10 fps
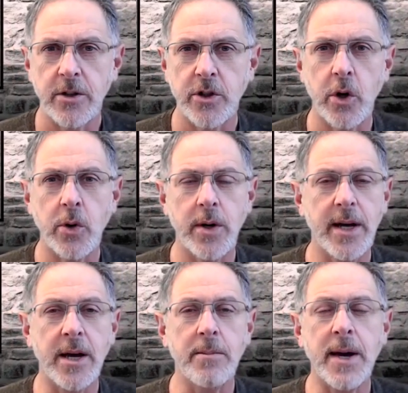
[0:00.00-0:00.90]
So
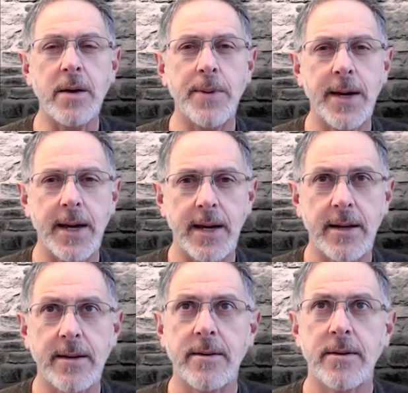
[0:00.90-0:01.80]
it may
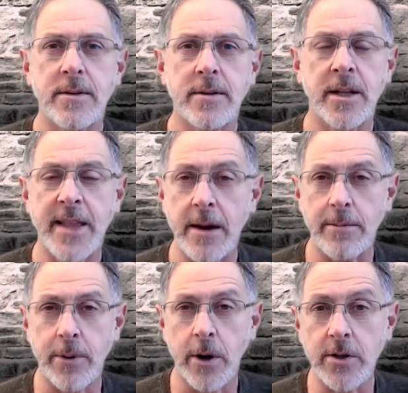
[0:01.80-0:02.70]
be that
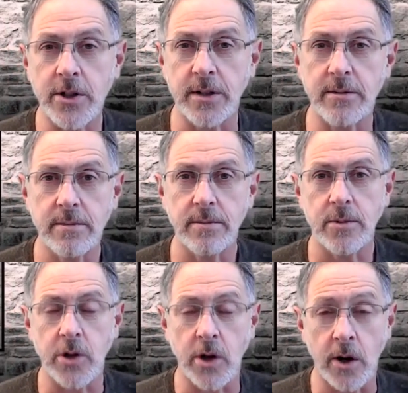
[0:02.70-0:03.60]
that person
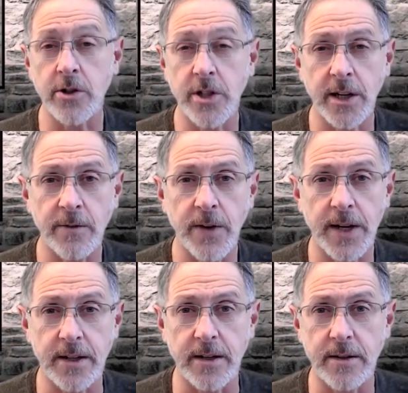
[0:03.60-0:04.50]
charged and
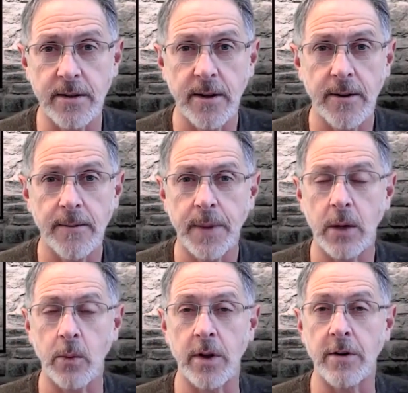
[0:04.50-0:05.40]
convicted
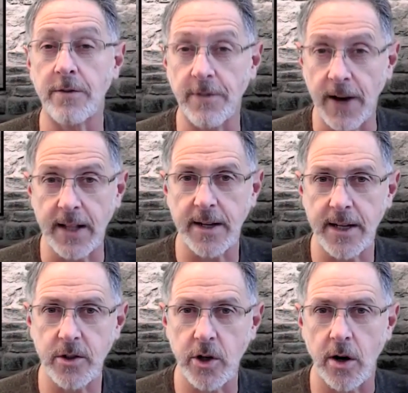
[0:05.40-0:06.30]
with a
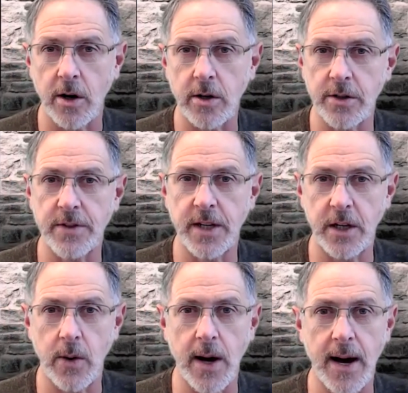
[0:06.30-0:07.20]
felony charge of
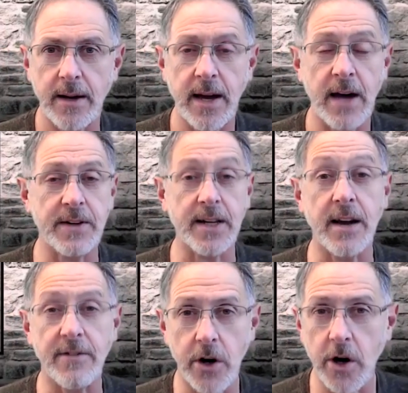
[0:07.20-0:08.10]
DUI, having
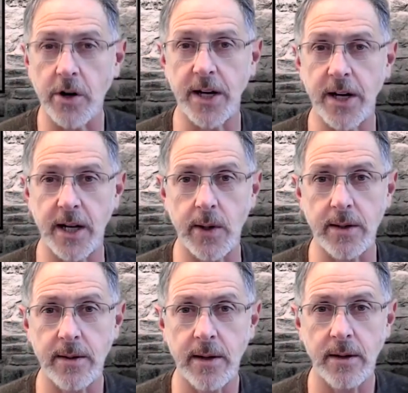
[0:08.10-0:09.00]
never hurt
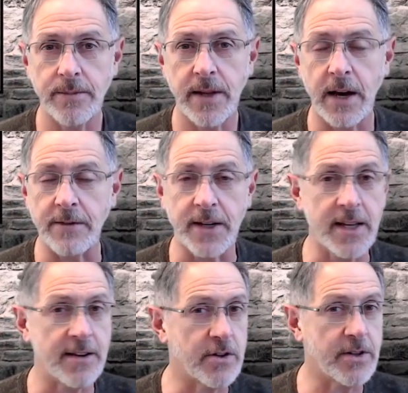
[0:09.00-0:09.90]
anyone, having
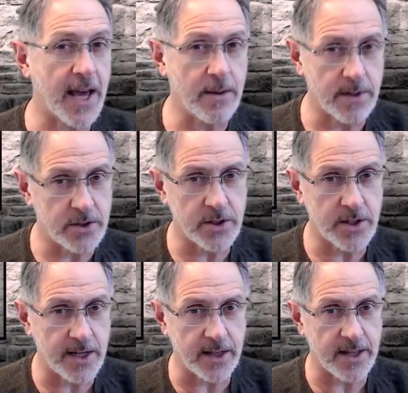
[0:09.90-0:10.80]
never damaged
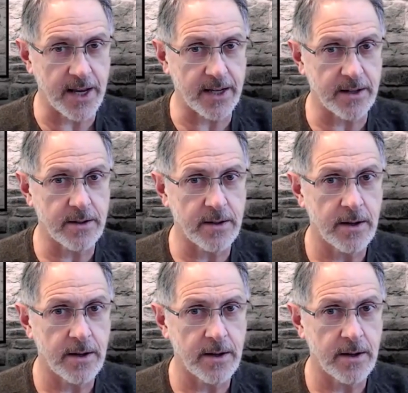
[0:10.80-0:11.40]
anything,